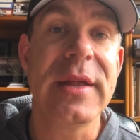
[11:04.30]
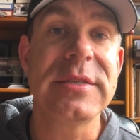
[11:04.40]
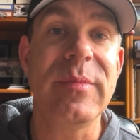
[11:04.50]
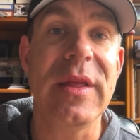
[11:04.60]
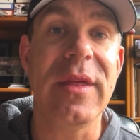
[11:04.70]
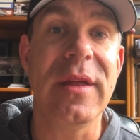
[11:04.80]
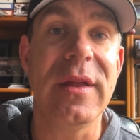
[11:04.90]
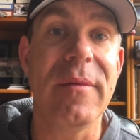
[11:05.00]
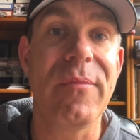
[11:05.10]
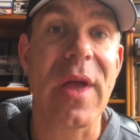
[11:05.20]
to be
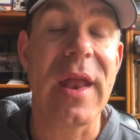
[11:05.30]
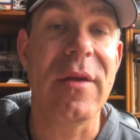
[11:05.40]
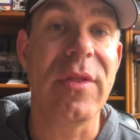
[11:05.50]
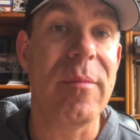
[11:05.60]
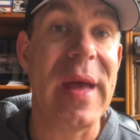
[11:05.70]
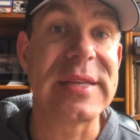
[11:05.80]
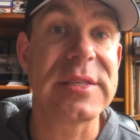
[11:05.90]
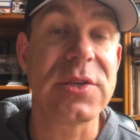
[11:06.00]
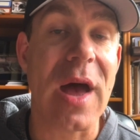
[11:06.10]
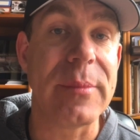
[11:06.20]
the kind of the
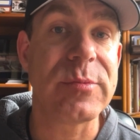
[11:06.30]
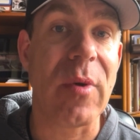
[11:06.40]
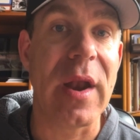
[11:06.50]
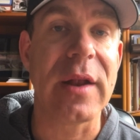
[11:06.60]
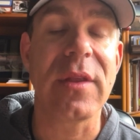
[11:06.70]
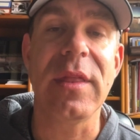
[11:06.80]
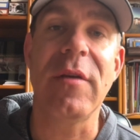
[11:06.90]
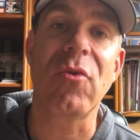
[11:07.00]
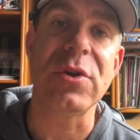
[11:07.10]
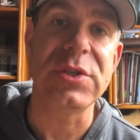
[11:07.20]
best Topps product. And then
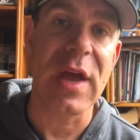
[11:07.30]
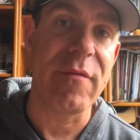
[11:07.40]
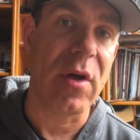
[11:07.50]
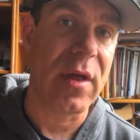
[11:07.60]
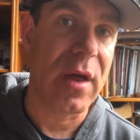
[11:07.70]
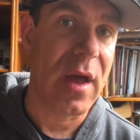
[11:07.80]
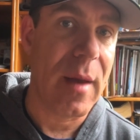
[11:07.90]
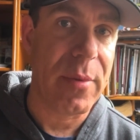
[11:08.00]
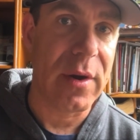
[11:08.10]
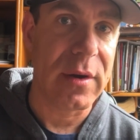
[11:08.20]
of course you have all the
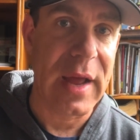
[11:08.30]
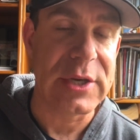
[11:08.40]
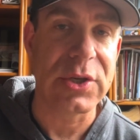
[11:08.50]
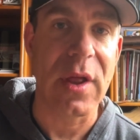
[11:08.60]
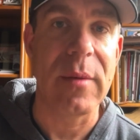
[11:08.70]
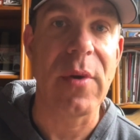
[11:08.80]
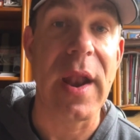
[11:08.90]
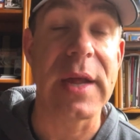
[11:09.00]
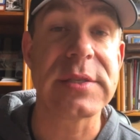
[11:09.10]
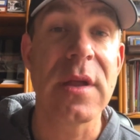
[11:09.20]
upper echelon
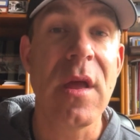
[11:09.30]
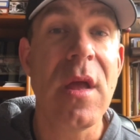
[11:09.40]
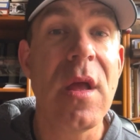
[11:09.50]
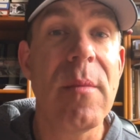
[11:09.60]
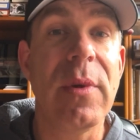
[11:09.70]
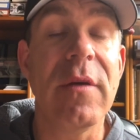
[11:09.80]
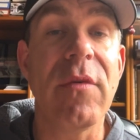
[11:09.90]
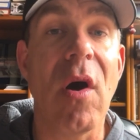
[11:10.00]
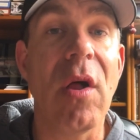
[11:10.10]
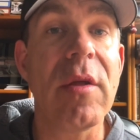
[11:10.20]
products. But of
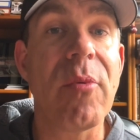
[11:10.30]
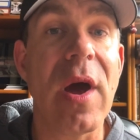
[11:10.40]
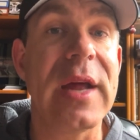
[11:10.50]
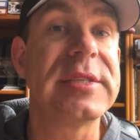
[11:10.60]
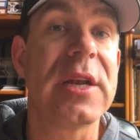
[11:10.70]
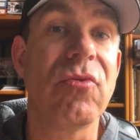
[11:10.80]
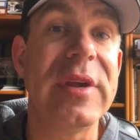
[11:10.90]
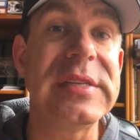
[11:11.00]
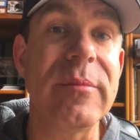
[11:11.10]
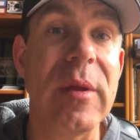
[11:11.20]
all the products that are
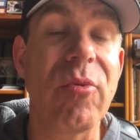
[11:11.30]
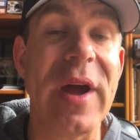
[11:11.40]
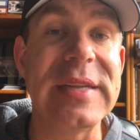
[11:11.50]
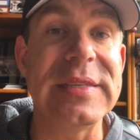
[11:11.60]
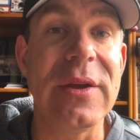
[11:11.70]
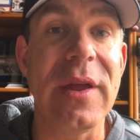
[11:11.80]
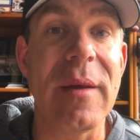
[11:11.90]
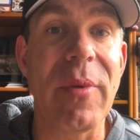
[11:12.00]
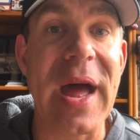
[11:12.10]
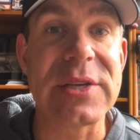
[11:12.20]
reasonably priced that you can
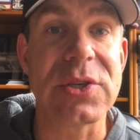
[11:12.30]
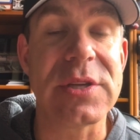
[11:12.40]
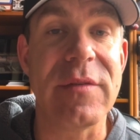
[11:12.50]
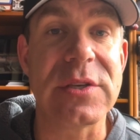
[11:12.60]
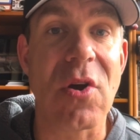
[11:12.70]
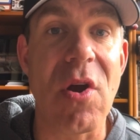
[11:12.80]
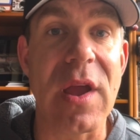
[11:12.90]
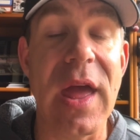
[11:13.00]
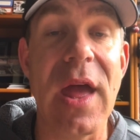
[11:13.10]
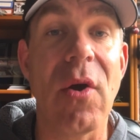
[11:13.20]
get blasters of at
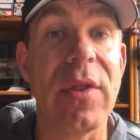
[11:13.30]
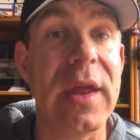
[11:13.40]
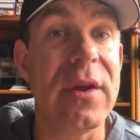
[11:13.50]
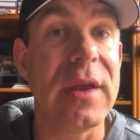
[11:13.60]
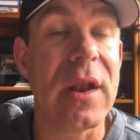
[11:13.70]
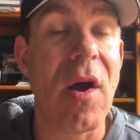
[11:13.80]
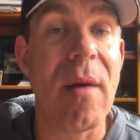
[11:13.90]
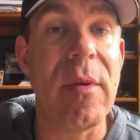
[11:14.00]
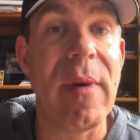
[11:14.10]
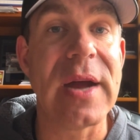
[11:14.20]
Target or that you can get
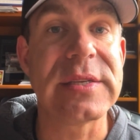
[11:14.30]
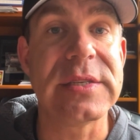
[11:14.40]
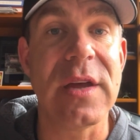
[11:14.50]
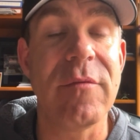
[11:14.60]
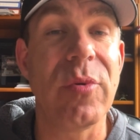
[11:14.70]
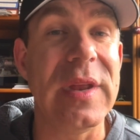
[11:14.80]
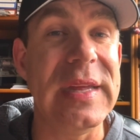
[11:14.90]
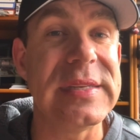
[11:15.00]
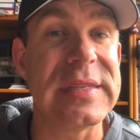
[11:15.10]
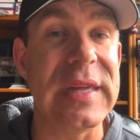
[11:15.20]
hobby boxes of pretty
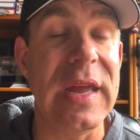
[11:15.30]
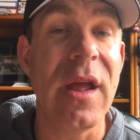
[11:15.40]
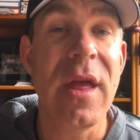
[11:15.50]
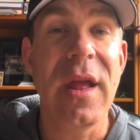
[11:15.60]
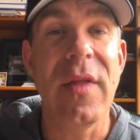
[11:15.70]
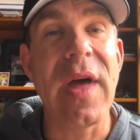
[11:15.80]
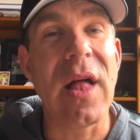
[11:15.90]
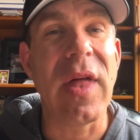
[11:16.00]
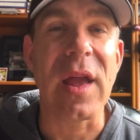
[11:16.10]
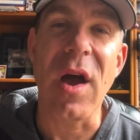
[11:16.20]
easily in
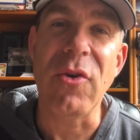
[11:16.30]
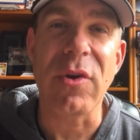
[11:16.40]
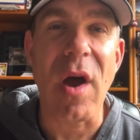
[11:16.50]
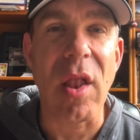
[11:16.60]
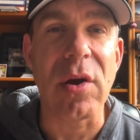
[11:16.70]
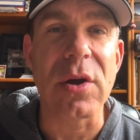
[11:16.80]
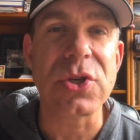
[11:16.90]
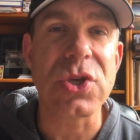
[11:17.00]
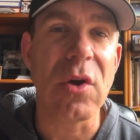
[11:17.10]
that like $100 or so